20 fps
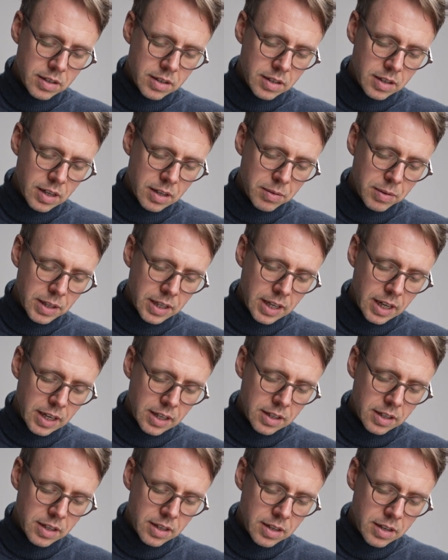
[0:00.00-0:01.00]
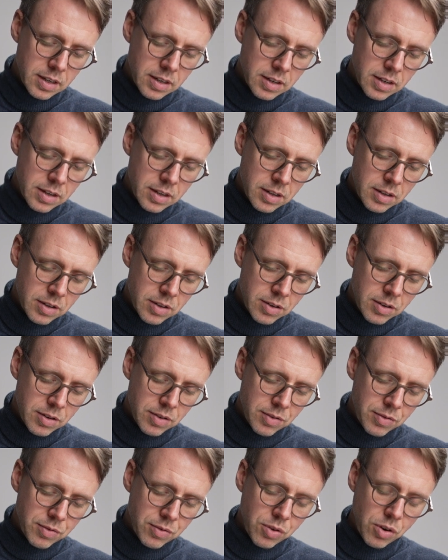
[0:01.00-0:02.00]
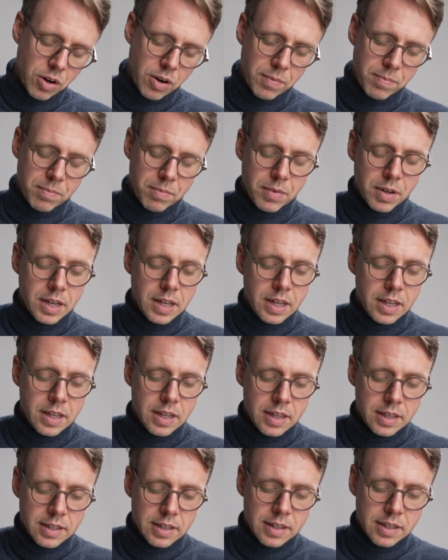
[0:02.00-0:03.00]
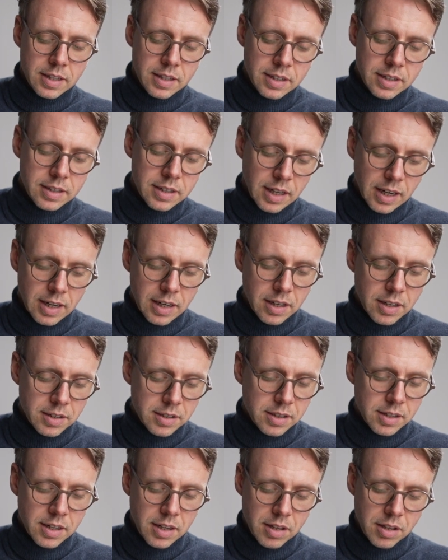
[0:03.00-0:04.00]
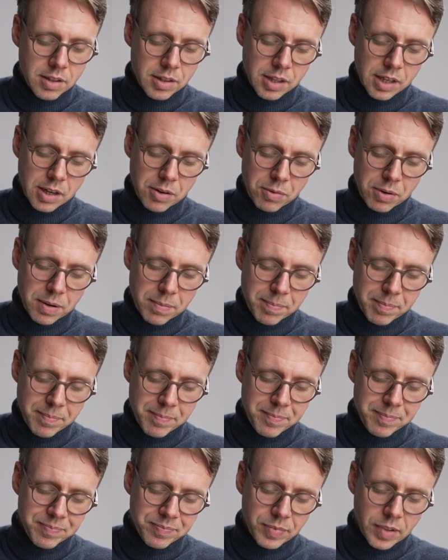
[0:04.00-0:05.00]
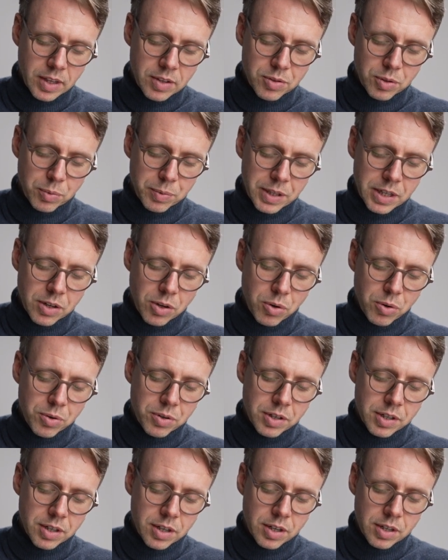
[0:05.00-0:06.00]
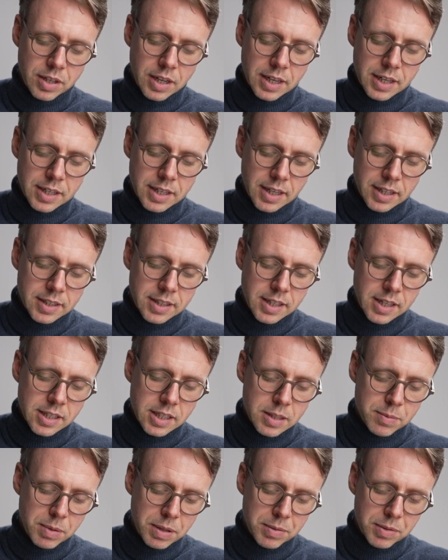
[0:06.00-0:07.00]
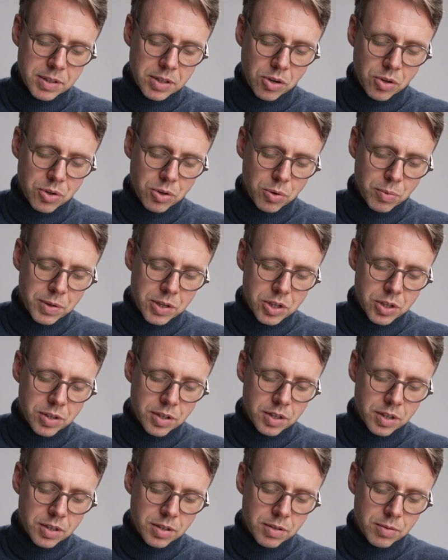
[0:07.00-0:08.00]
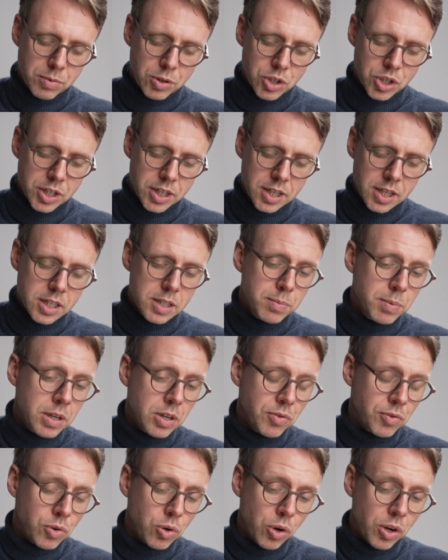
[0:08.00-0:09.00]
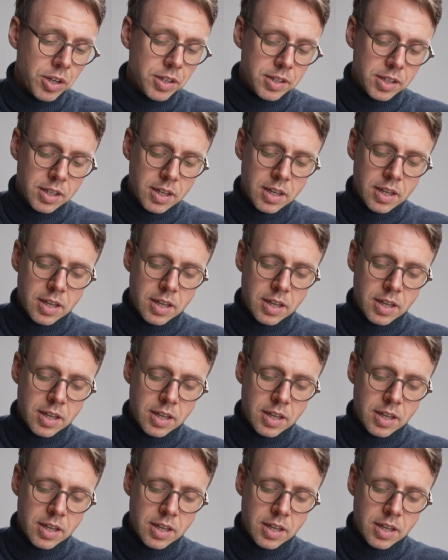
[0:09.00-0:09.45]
that we get from Taylor's theorem. So we know that it exists, but we don't know which it is. But of course,